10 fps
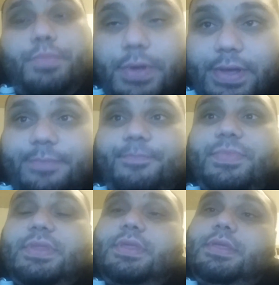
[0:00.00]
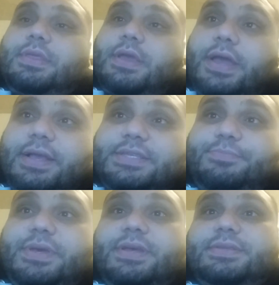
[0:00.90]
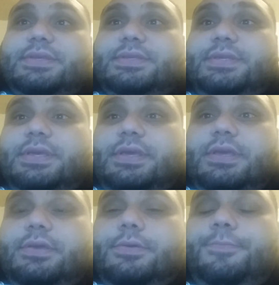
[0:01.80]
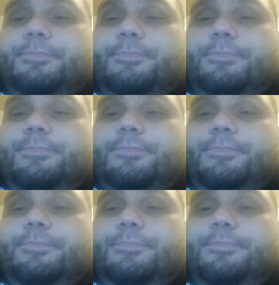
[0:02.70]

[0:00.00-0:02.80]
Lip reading: But I expect to see